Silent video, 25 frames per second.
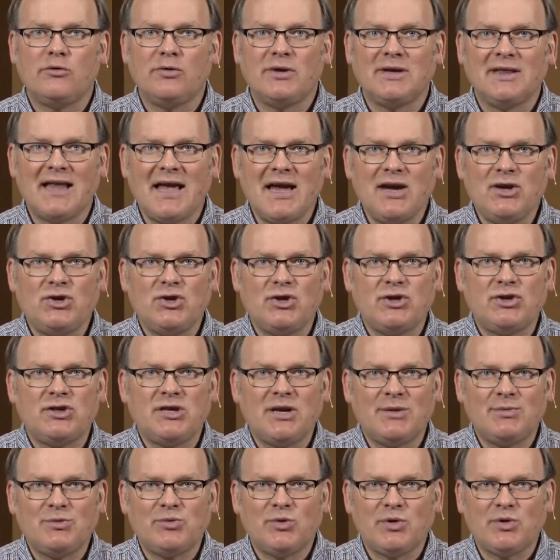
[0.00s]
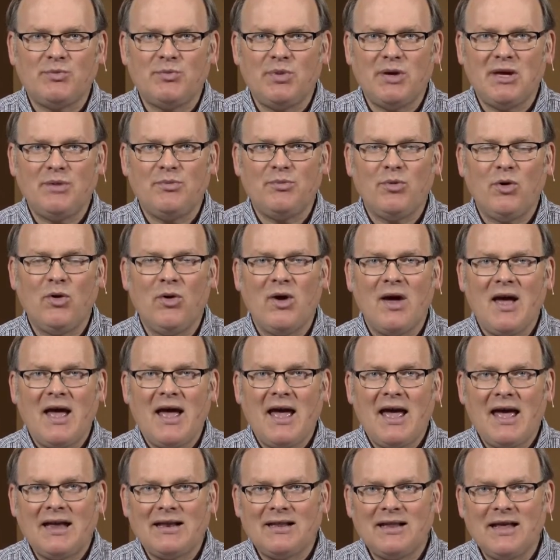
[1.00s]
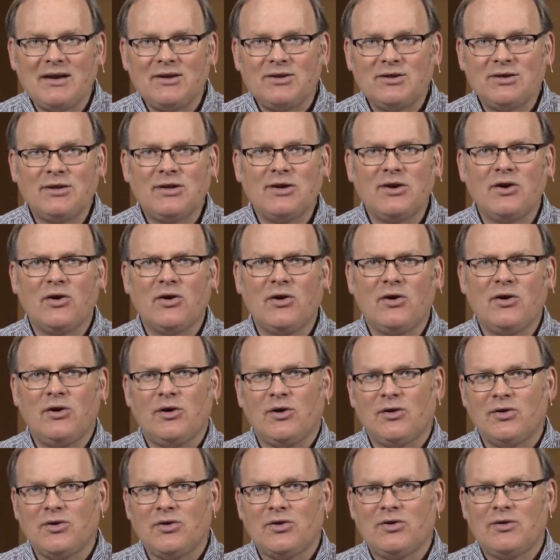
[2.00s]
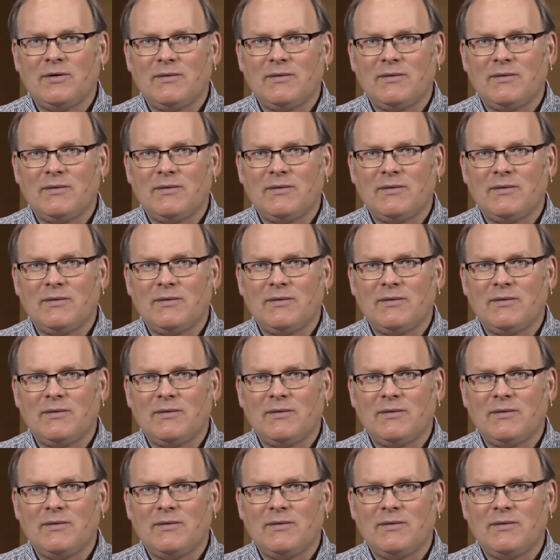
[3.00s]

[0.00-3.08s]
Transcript: relationships with people, and then to the earth.